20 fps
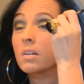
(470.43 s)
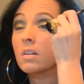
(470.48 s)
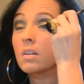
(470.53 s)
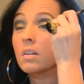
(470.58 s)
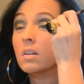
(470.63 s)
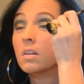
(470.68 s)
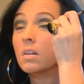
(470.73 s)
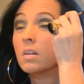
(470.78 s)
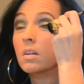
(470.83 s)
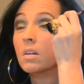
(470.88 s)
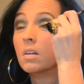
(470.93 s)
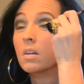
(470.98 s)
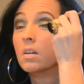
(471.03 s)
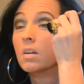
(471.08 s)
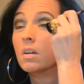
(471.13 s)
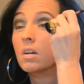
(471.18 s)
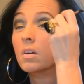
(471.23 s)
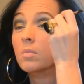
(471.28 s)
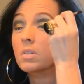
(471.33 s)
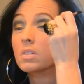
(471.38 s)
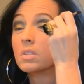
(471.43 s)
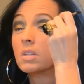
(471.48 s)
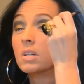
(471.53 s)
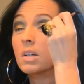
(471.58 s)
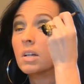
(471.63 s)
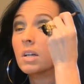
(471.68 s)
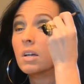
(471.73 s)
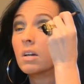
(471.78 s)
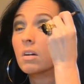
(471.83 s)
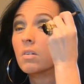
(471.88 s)
I'm just
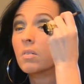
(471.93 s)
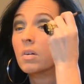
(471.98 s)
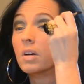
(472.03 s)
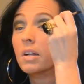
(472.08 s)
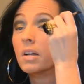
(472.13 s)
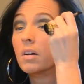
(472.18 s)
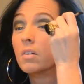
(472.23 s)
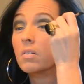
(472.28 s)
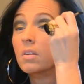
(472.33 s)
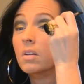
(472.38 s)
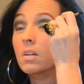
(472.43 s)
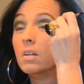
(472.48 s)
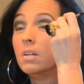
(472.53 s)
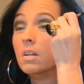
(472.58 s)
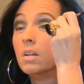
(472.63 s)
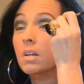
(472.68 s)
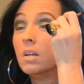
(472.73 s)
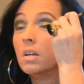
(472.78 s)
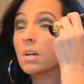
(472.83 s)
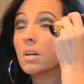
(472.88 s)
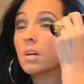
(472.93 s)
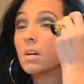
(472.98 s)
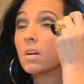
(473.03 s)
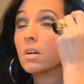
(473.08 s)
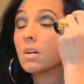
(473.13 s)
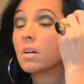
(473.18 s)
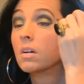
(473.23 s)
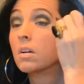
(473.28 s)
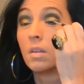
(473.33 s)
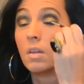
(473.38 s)
going to carry it right out into
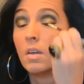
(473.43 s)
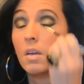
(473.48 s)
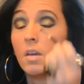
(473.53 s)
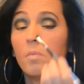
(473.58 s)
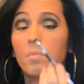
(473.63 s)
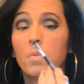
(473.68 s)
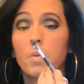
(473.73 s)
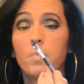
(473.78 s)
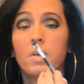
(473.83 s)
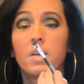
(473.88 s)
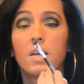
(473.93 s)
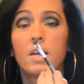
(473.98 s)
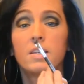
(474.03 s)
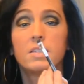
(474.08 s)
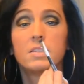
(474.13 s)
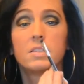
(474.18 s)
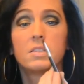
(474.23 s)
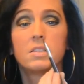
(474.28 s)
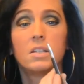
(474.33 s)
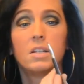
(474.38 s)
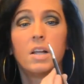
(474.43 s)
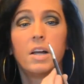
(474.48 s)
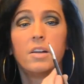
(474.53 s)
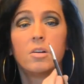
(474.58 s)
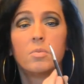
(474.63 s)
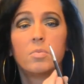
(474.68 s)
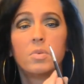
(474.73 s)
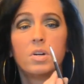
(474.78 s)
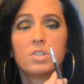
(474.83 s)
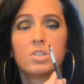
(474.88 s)
here. But because it's the
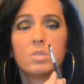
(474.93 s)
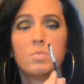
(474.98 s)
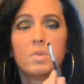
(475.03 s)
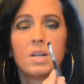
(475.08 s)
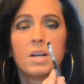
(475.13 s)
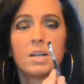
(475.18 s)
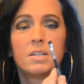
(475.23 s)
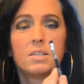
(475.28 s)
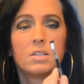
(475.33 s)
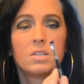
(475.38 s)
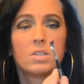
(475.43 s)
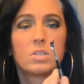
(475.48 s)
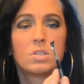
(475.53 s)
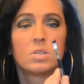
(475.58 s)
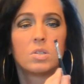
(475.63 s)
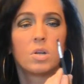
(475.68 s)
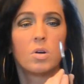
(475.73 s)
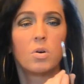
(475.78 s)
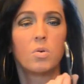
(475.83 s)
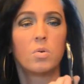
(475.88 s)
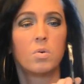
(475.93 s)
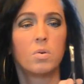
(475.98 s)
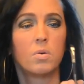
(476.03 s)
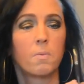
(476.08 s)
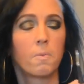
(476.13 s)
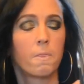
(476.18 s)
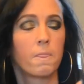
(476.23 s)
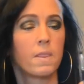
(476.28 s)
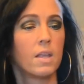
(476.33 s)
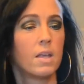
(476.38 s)
liner brush, and because it's so,
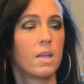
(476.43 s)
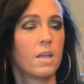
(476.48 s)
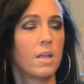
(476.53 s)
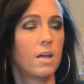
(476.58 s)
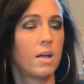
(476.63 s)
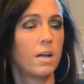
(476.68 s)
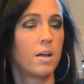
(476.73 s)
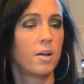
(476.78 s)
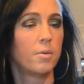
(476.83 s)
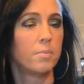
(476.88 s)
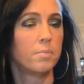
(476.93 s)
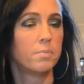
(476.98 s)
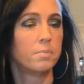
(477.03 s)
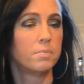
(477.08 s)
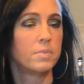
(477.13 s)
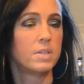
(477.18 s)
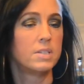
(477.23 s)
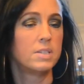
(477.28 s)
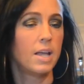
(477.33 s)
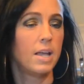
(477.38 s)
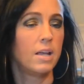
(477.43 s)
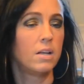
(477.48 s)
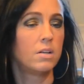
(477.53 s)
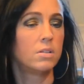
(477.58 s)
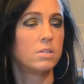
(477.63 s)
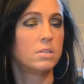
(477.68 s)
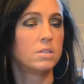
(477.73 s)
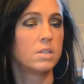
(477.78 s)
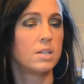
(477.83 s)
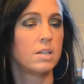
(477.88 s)
it's
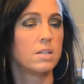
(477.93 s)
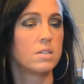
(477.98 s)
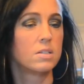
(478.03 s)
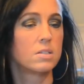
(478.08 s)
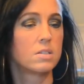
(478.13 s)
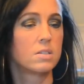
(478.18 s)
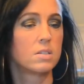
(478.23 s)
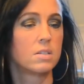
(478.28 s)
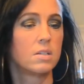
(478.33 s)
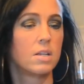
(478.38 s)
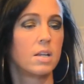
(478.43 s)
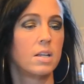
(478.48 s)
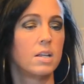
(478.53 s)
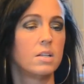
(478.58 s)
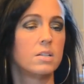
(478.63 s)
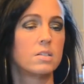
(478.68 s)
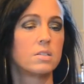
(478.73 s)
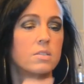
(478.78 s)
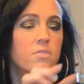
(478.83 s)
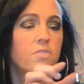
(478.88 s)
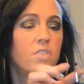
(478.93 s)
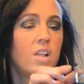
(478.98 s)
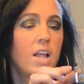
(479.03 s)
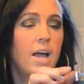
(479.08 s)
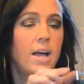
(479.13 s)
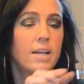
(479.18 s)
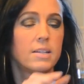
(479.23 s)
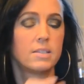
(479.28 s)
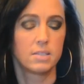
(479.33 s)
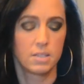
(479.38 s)
angled and it's
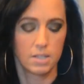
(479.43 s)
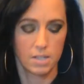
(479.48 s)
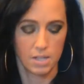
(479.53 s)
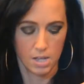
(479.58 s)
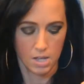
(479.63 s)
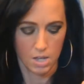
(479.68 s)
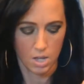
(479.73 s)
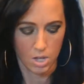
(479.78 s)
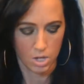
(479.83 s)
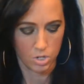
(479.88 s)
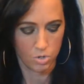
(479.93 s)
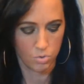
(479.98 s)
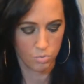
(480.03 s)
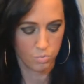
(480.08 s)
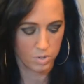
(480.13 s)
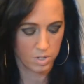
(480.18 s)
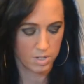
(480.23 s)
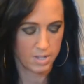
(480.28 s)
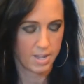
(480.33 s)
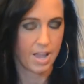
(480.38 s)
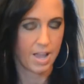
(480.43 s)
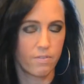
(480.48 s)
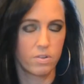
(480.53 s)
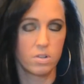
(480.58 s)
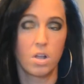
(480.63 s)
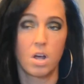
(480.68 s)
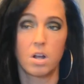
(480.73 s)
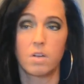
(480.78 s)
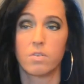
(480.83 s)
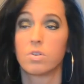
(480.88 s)
flat, you really a
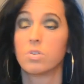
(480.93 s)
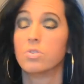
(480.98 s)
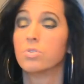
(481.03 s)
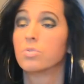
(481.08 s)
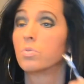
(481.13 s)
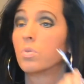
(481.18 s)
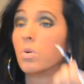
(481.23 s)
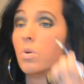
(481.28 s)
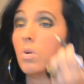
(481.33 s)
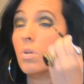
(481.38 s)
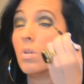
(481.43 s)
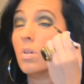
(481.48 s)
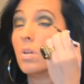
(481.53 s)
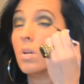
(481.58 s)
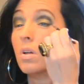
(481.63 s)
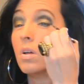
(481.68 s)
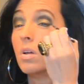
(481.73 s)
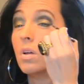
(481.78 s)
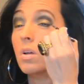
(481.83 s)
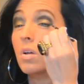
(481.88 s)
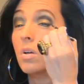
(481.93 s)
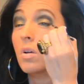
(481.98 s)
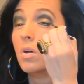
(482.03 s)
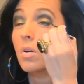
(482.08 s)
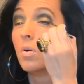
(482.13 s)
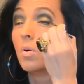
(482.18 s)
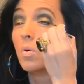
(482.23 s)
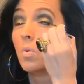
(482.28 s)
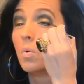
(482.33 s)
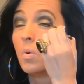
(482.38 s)
lot of control
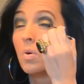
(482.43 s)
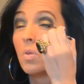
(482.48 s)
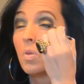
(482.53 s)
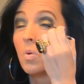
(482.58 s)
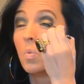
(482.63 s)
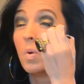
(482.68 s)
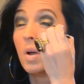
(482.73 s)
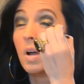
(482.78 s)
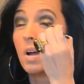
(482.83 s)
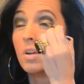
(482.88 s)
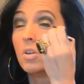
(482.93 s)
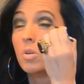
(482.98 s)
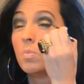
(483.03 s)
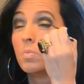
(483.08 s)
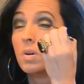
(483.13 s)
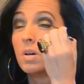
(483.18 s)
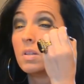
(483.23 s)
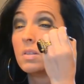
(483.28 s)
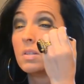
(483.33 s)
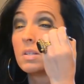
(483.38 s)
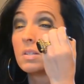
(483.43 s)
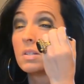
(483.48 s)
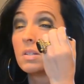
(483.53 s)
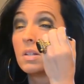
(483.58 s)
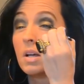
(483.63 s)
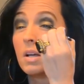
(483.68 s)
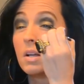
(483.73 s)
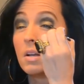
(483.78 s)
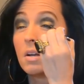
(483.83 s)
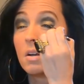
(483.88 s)
with where you put this
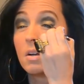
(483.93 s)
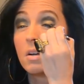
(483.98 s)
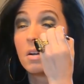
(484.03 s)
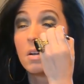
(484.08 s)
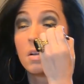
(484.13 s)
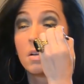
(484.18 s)
liner.